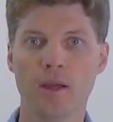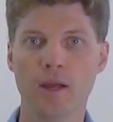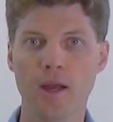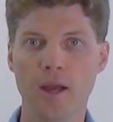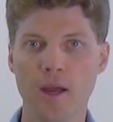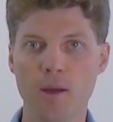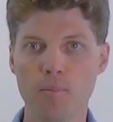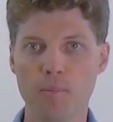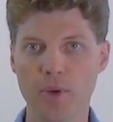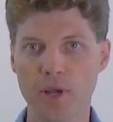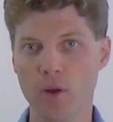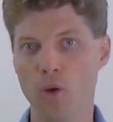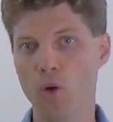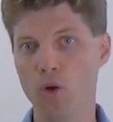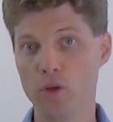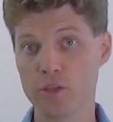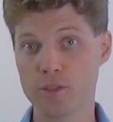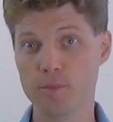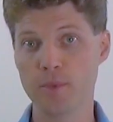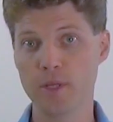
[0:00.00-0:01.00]
But
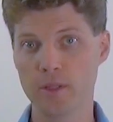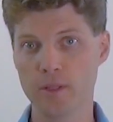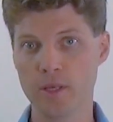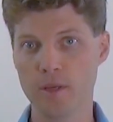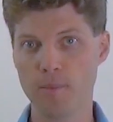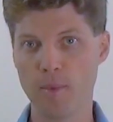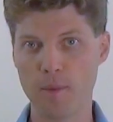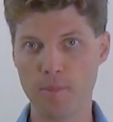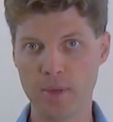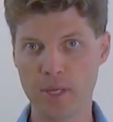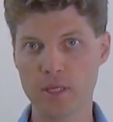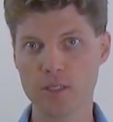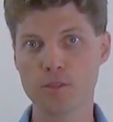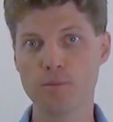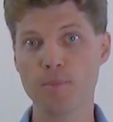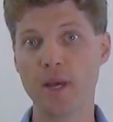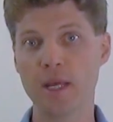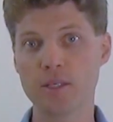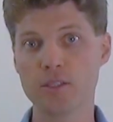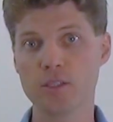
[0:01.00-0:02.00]
ultimately, my
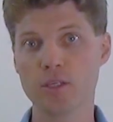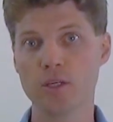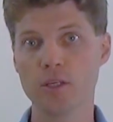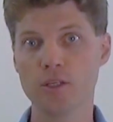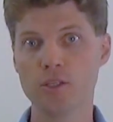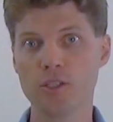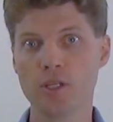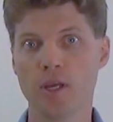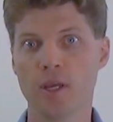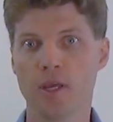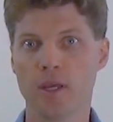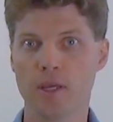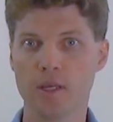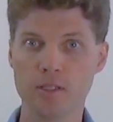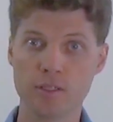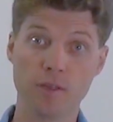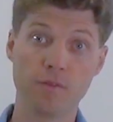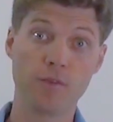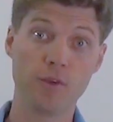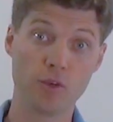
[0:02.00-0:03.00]
biggest message
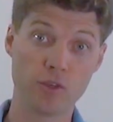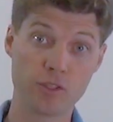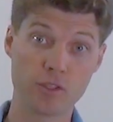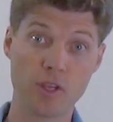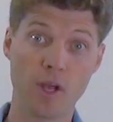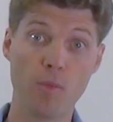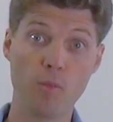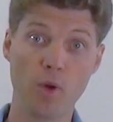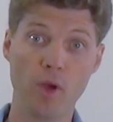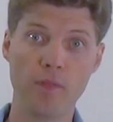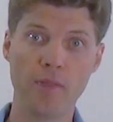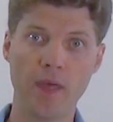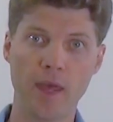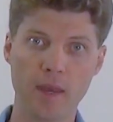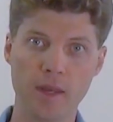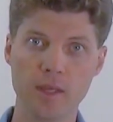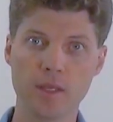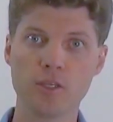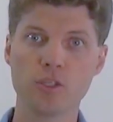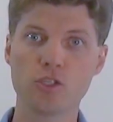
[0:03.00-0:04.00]
is if you're someone
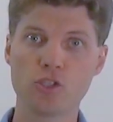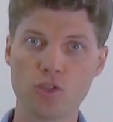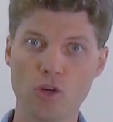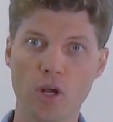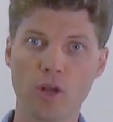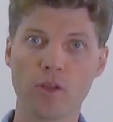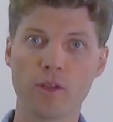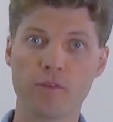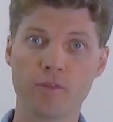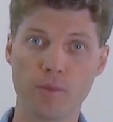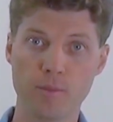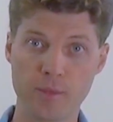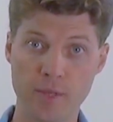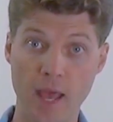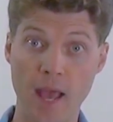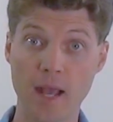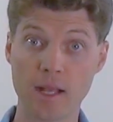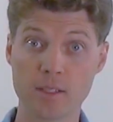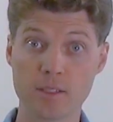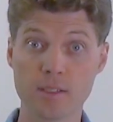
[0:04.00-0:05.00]
that is struggling from
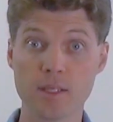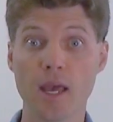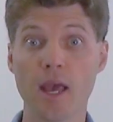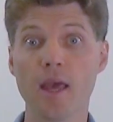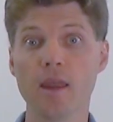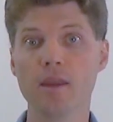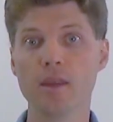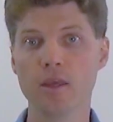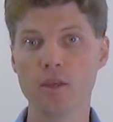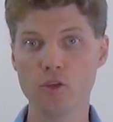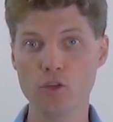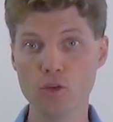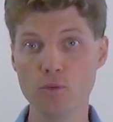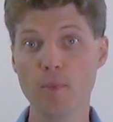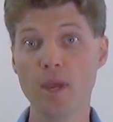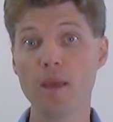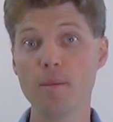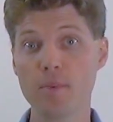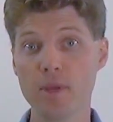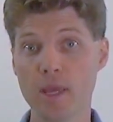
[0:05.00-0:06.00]
tax debt and you
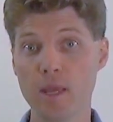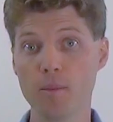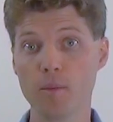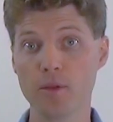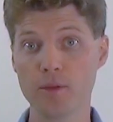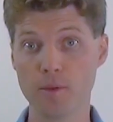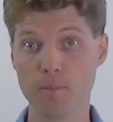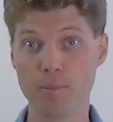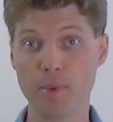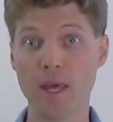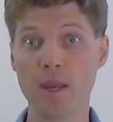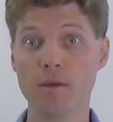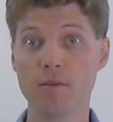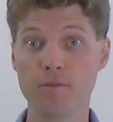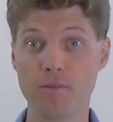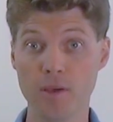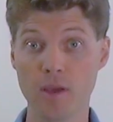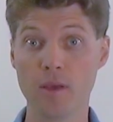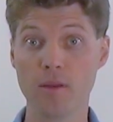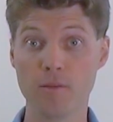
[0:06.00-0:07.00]
may be able to
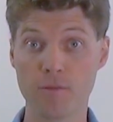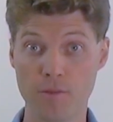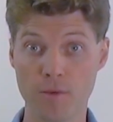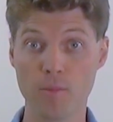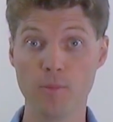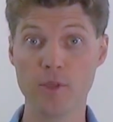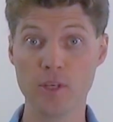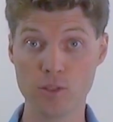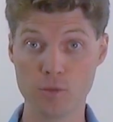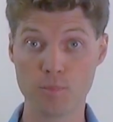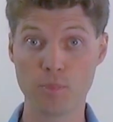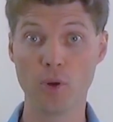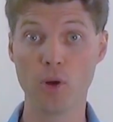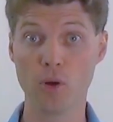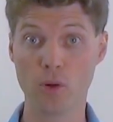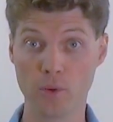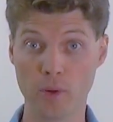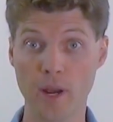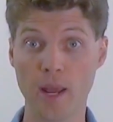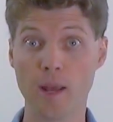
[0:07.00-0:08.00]
benefit from these
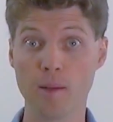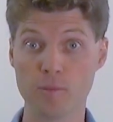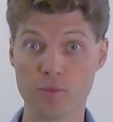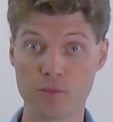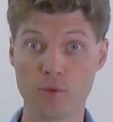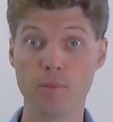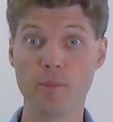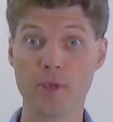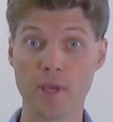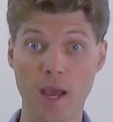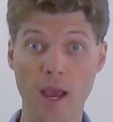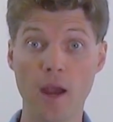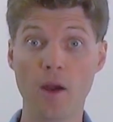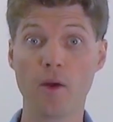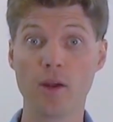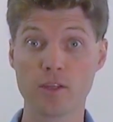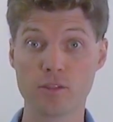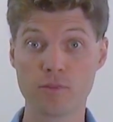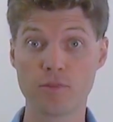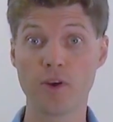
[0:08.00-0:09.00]
programs, from the
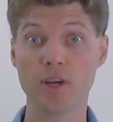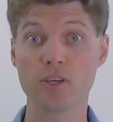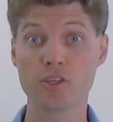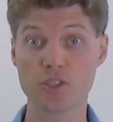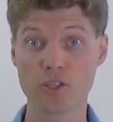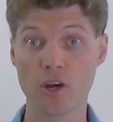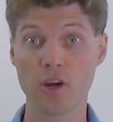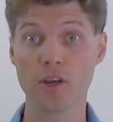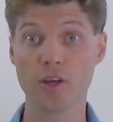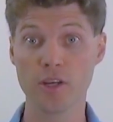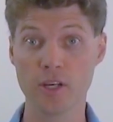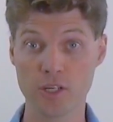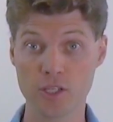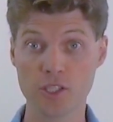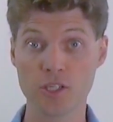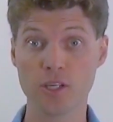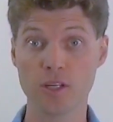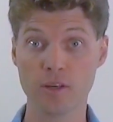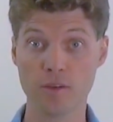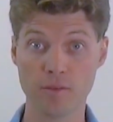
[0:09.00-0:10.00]
IRS Fresh Start
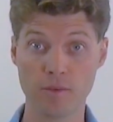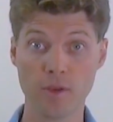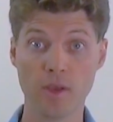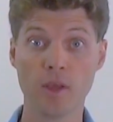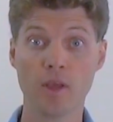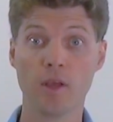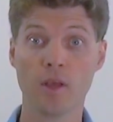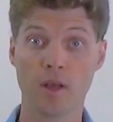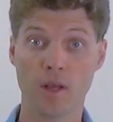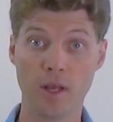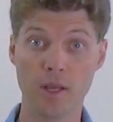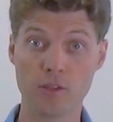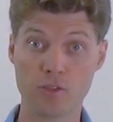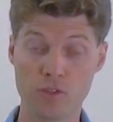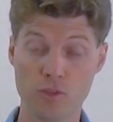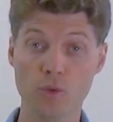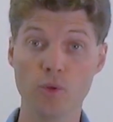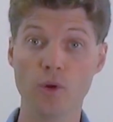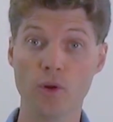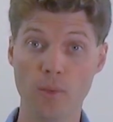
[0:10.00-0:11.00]
Initiative,
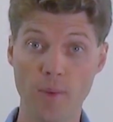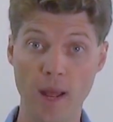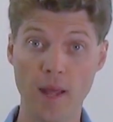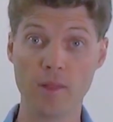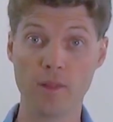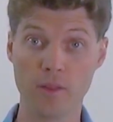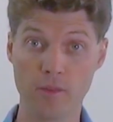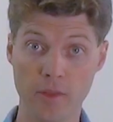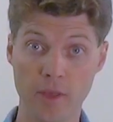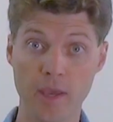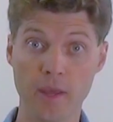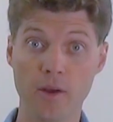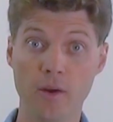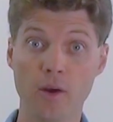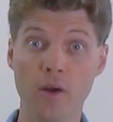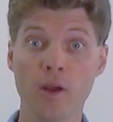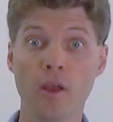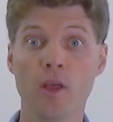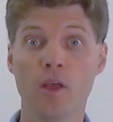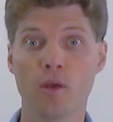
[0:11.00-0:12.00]
sooner rather than
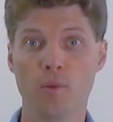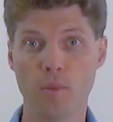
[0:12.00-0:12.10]
later,